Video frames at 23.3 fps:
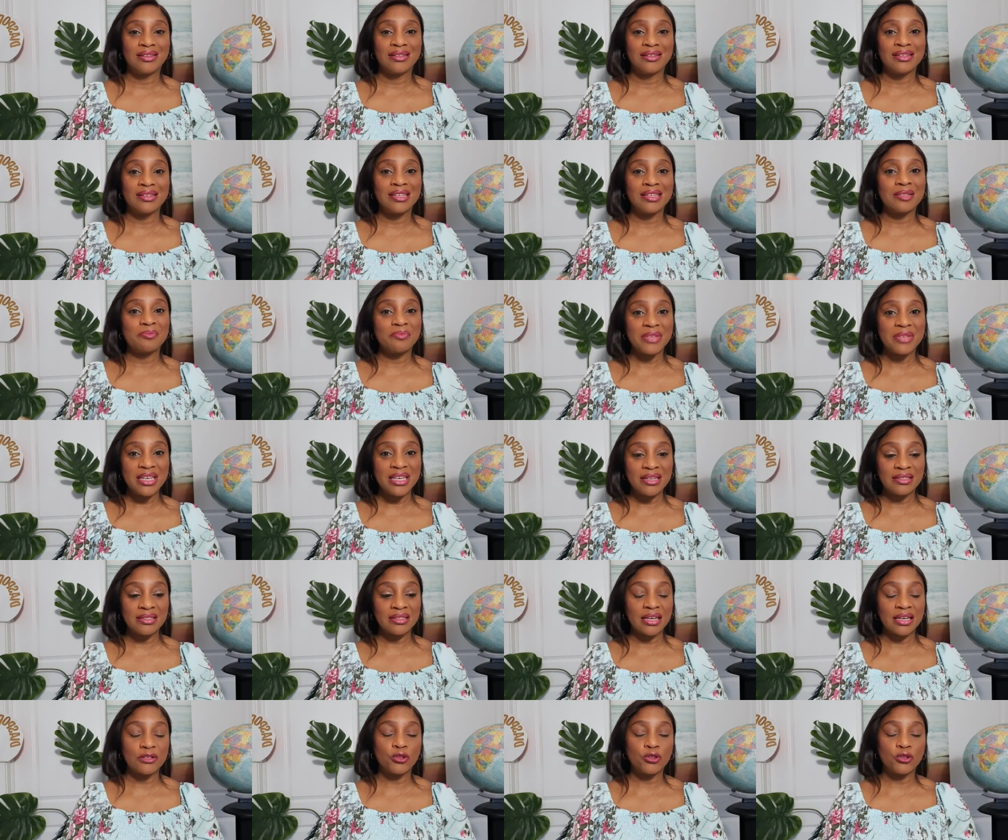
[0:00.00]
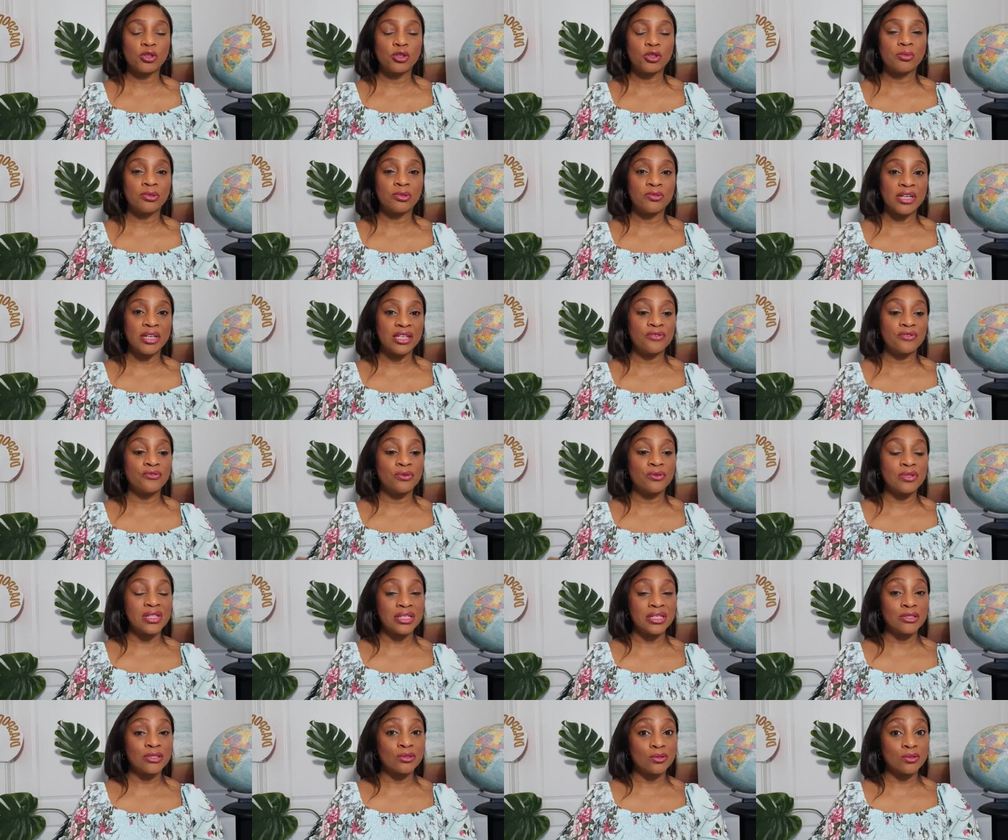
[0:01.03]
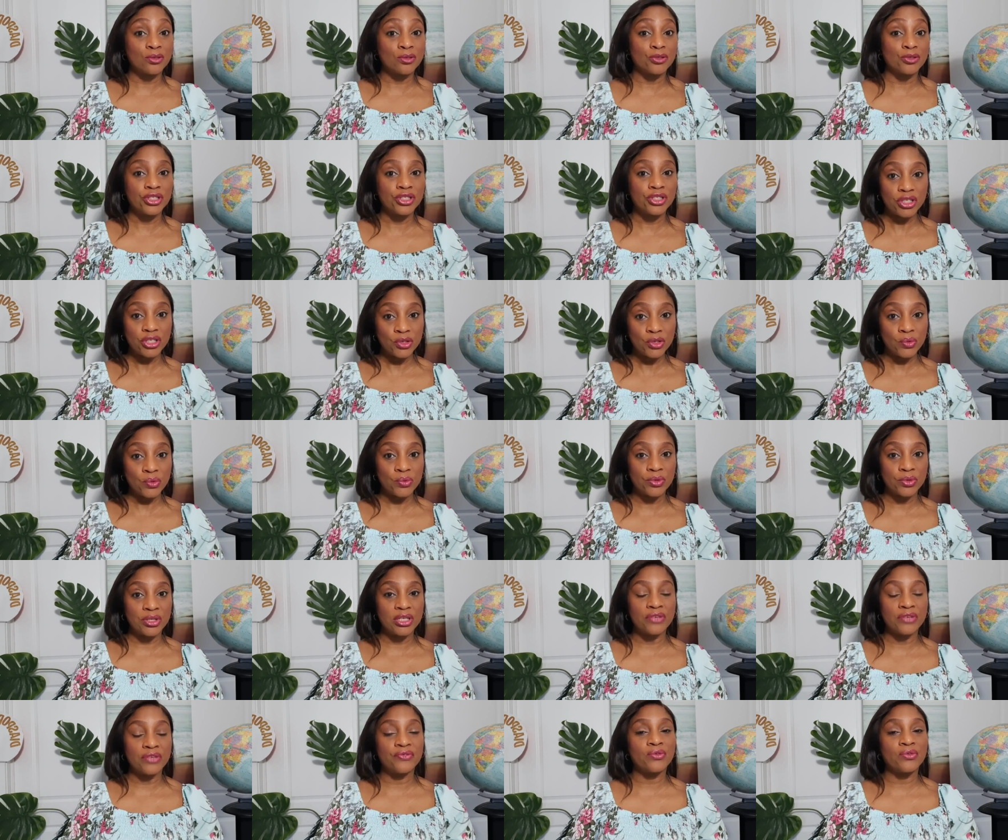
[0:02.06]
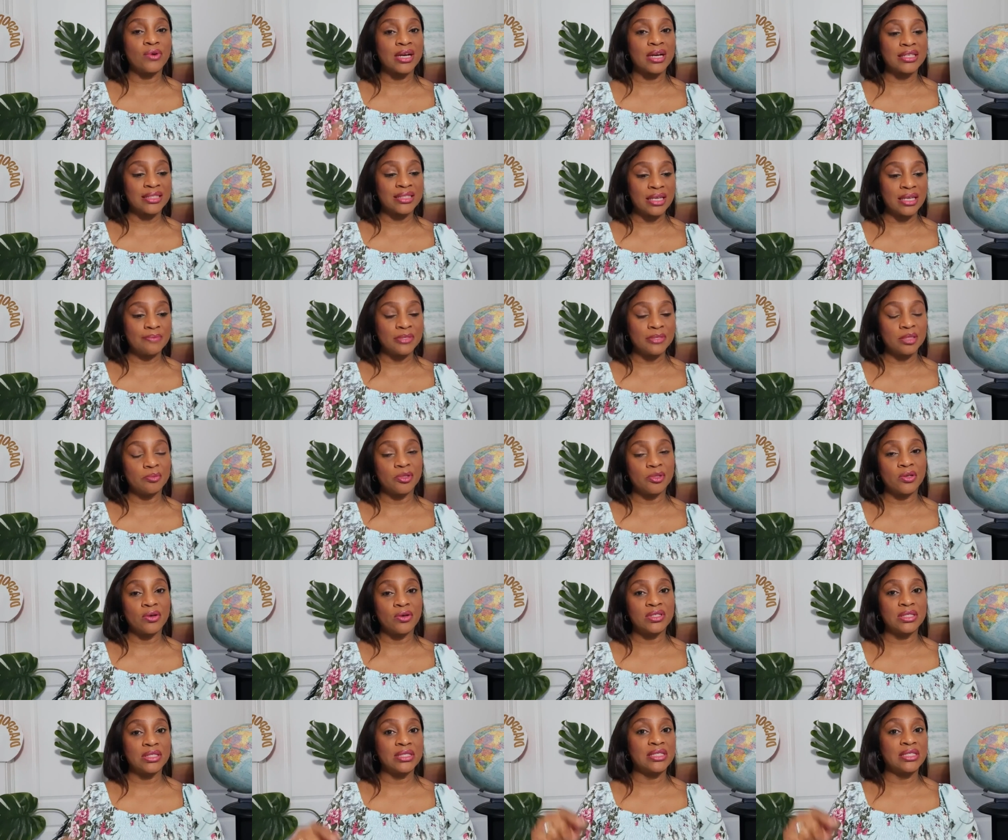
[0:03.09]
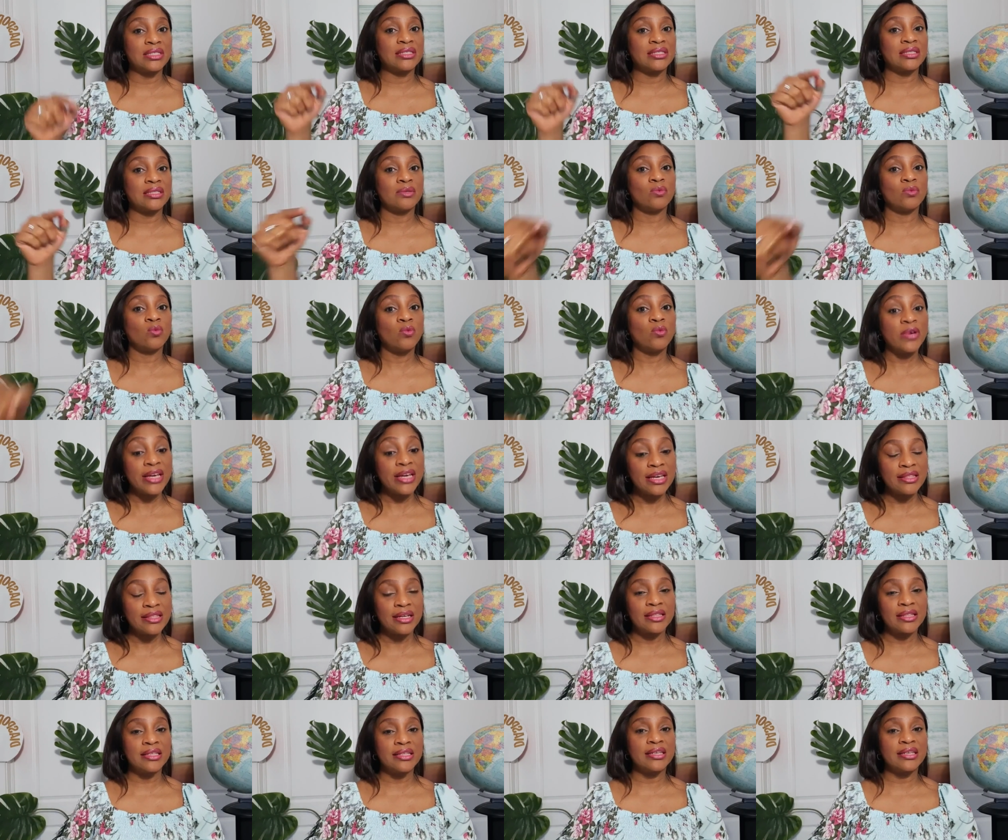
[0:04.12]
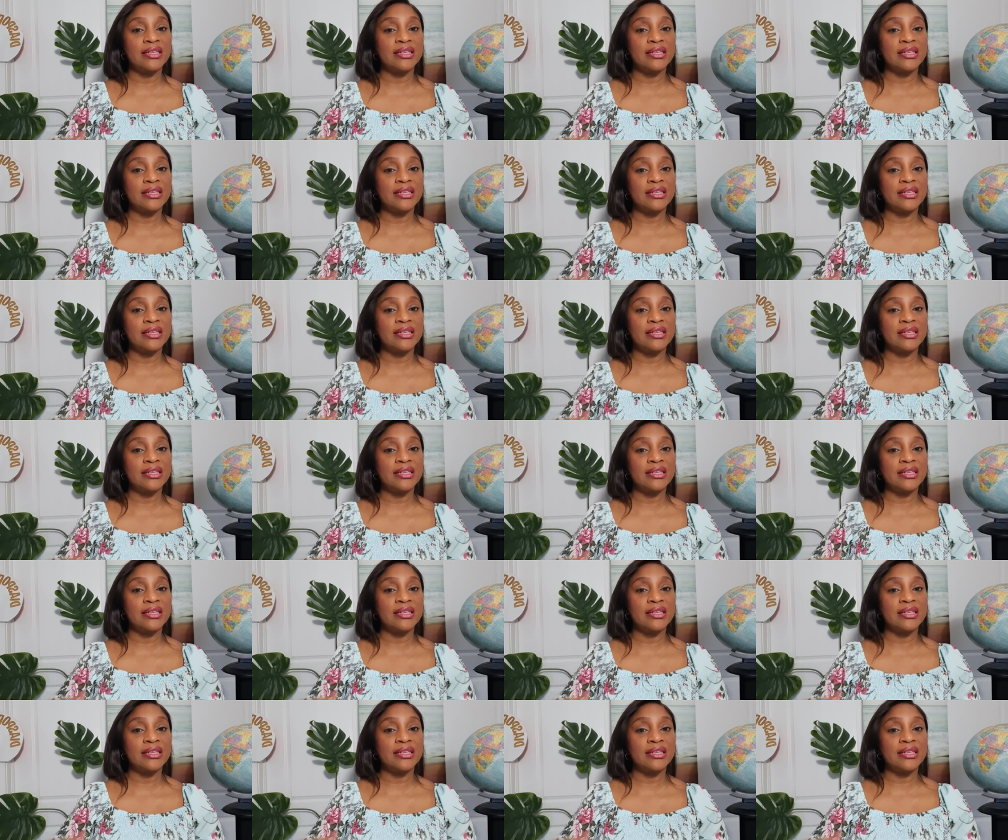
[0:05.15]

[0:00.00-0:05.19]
it means that you should be ready for this to continue if you accept it, because this is the way that they